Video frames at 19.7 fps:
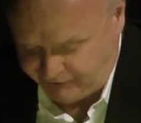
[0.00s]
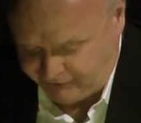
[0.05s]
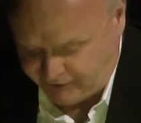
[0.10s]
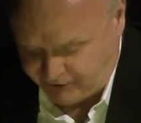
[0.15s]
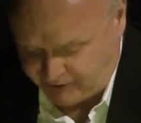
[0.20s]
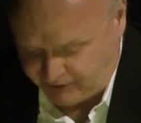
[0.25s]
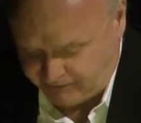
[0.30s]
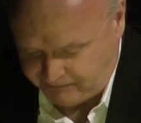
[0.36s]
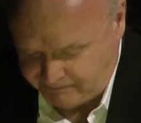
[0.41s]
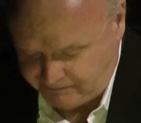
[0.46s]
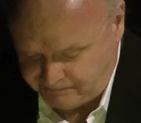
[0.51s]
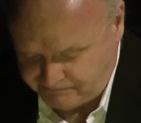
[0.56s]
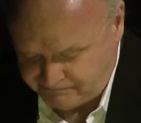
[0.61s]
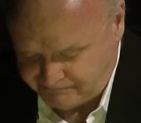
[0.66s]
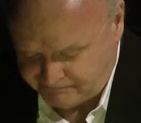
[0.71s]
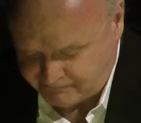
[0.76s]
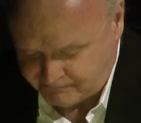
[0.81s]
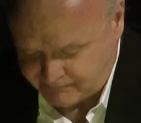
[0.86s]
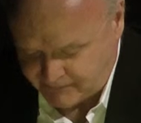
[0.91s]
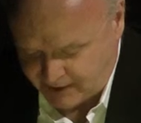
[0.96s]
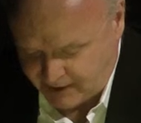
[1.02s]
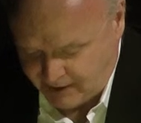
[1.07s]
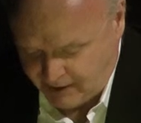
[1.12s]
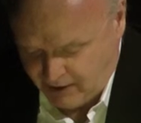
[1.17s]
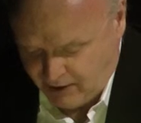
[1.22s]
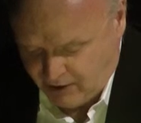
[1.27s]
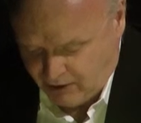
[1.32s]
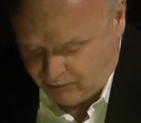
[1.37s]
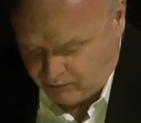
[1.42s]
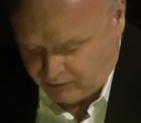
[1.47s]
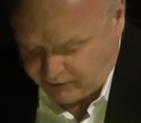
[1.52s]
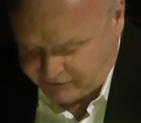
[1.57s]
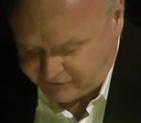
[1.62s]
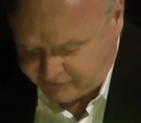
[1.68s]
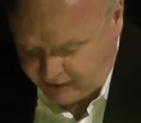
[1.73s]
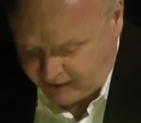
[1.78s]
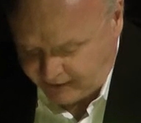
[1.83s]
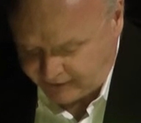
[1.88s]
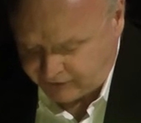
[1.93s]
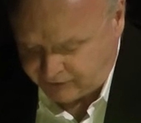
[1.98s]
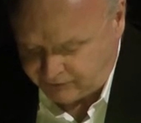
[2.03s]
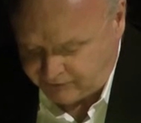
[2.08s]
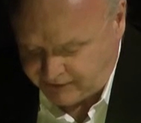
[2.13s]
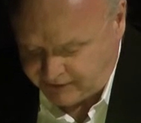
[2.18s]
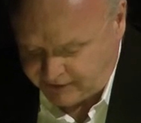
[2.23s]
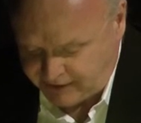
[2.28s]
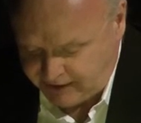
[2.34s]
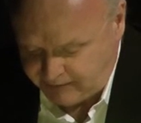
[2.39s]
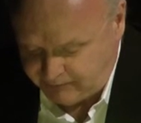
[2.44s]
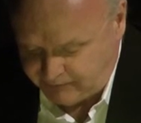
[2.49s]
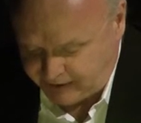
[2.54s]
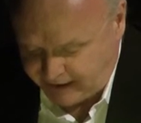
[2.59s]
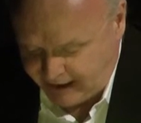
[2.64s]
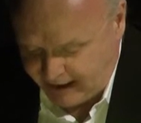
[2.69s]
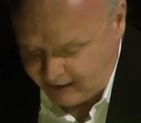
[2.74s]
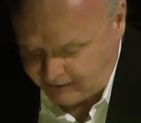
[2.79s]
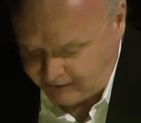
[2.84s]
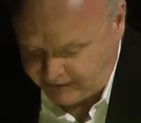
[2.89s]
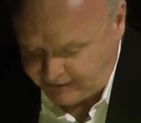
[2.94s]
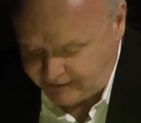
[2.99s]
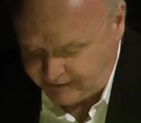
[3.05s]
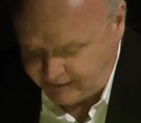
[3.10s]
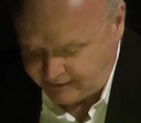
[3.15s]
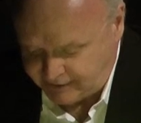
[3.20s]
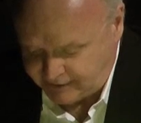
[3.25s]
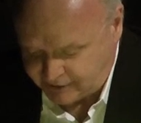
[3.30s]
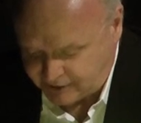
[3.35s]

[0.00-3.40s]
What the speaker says: of film. One sought to redeem reality